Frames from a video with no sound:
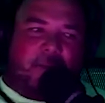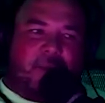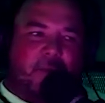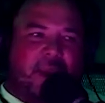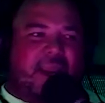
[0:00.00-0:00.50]

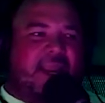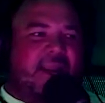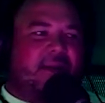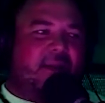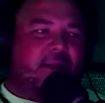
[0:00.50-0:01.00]
making
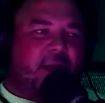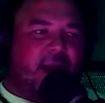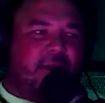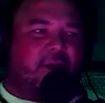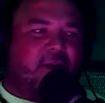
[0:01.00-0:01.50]
it,
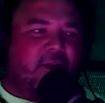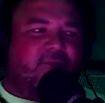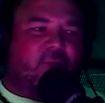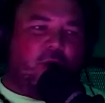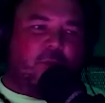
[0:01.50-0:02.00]
I don't know how
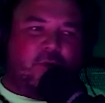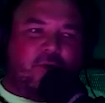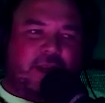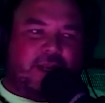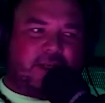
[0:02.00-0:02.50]

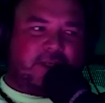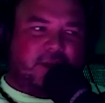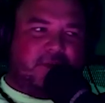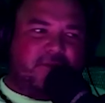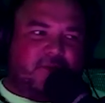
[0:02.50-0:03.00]
affordable it's going
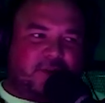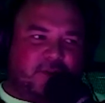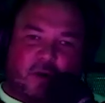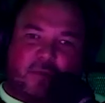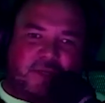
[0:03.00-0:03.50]
to be for
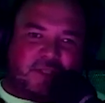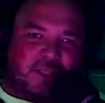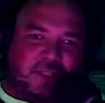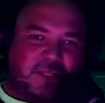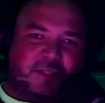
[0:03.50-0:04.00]
small
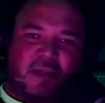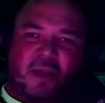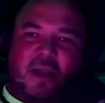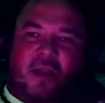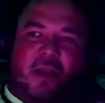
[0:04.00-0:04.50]
businesses,
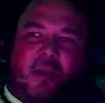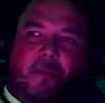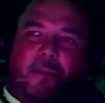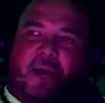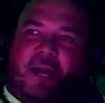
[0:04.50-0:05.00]

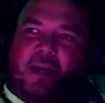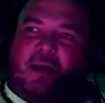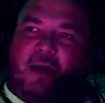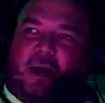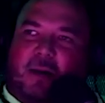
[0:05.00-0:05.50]
but
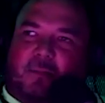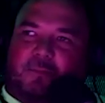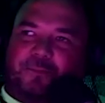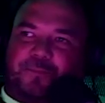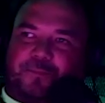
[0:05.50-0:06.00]

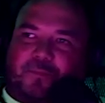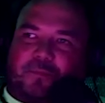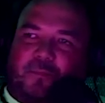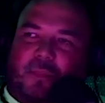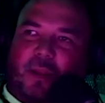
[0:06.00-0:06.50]

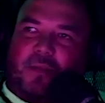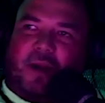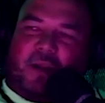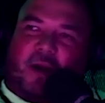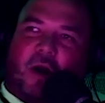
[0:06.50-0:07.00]

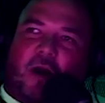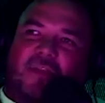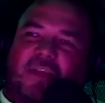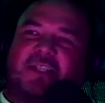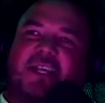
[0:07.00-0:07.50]
there are
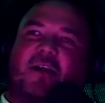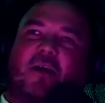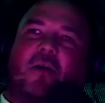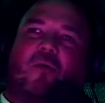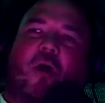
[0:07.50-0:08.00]
things that
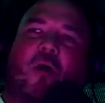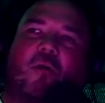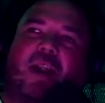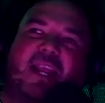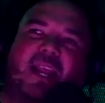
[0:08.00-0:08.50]
are
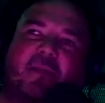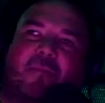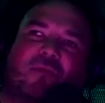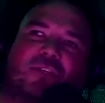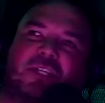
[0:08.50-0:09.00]
already in
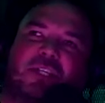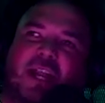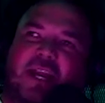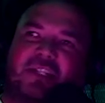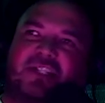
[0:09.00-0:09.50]
motion,
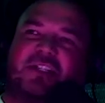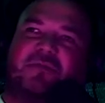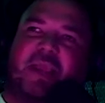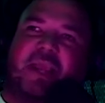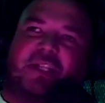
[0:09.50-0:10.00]
and it's just
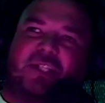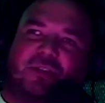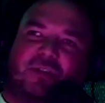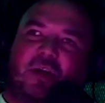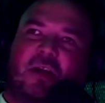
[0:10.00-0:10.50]
making
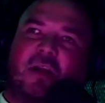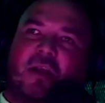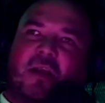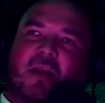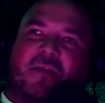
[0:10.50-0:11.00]
sure
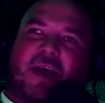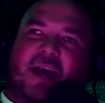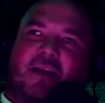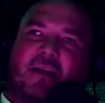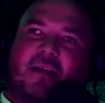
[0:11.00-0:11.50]

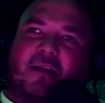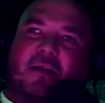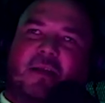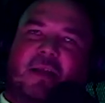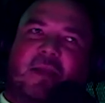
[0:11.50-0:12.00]
that
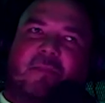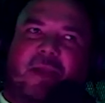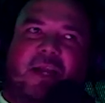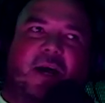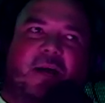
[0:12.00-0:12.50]
it
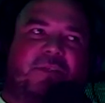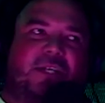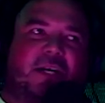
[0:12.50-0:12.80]
becomes